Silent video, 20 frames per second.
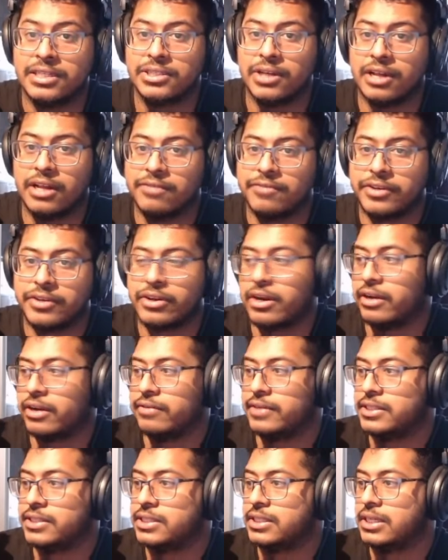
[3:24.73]
I'll figure it out
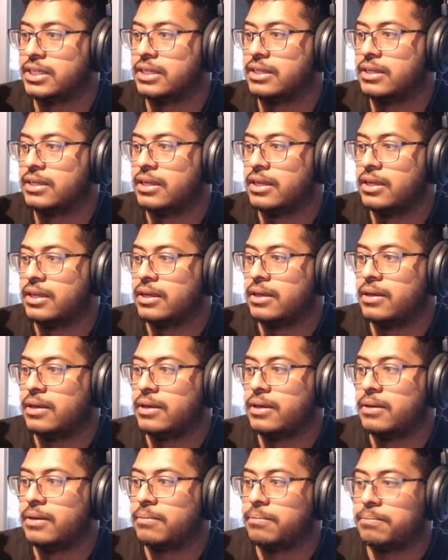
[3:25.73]
eventually.
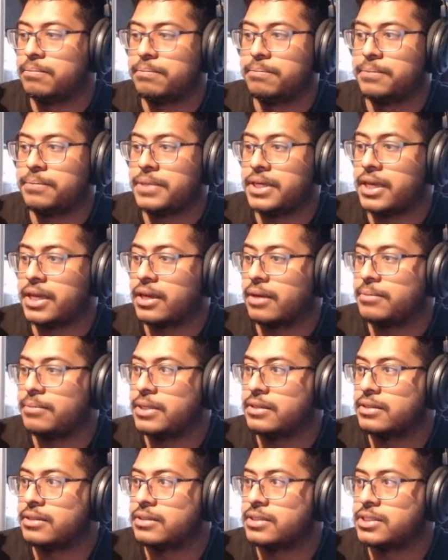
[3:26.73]
But yeah, I
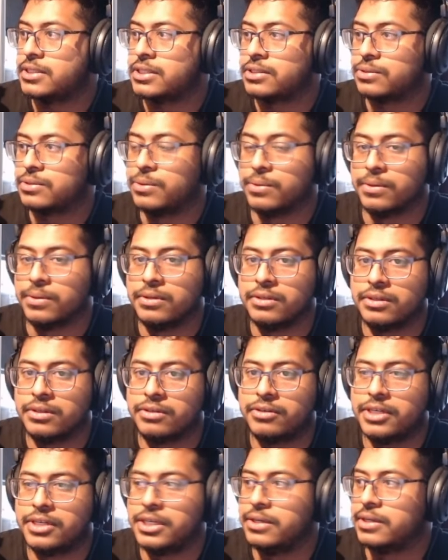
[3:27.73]
mean, this is cool.
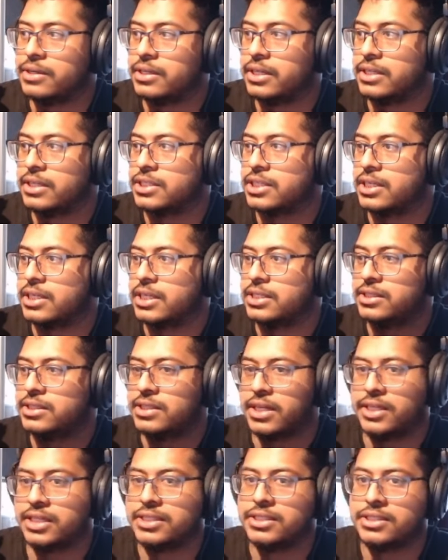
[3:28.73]
Already got a Lingsha, that's
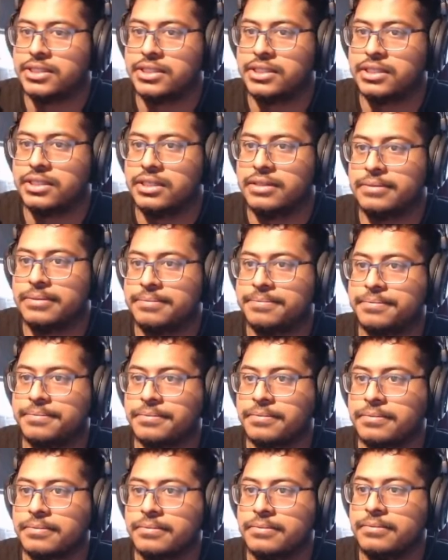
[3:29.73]
nice.
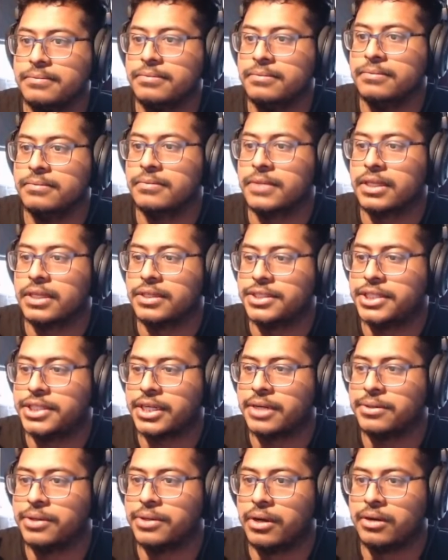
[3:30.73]
Let's check
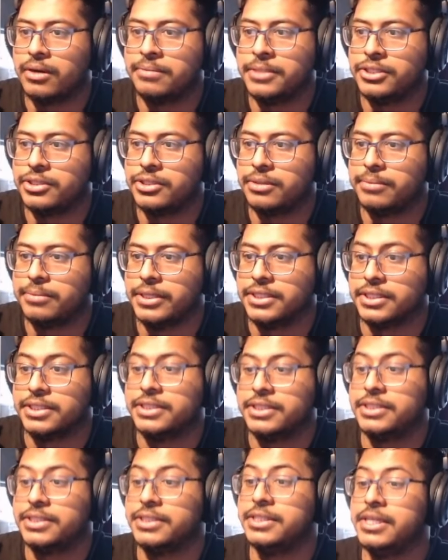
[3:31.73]
out your Homie Trailblazer.
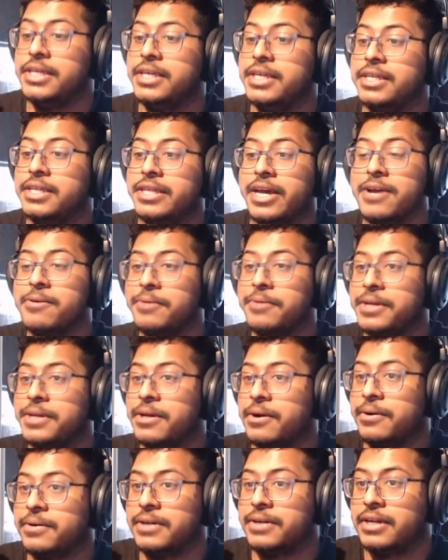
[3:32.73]
See, there we
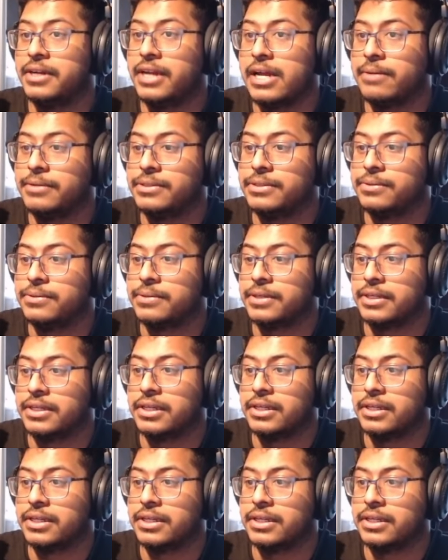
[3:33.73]
go, now we're talking.